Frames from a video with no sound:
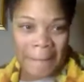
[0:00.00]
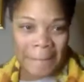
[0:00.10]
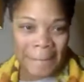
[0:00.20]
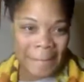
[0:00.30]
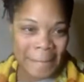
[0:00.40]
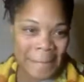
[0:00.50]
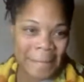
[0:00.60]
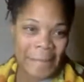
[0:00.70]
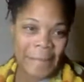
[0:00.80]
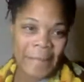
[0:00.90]
Or
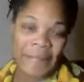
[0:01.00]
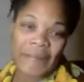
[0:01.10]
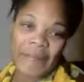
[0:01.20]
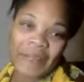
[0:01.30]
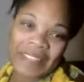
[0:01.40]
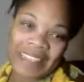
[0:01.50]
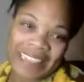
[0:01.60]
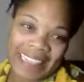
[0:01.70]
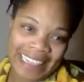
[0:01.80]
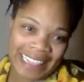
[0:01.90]
teach your kids,
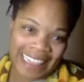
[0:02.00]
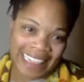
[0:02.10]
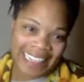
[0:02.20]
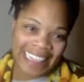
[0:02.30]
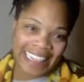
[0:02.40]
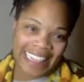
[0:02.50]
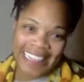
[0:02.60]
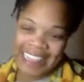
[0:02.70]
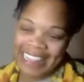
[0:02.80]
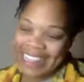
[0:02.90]
get them in,
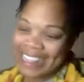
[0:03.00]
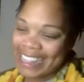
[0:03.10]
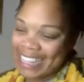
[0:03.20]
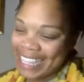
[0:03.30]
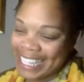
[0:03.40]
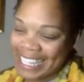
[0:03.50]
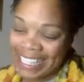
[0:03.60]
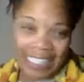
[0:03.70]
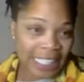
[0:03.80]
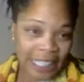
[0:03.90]
get
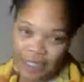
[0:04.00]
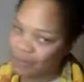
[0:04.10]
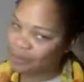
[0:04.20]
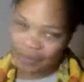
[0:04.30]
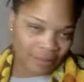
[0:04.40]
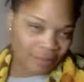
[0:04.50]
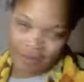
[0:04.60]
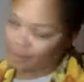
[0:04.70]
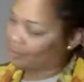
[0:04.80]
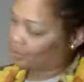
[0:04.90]
your kids in on
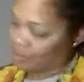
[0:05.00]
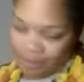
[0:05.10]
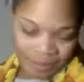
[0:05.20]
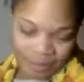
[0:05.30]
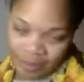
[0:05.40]
the workshop.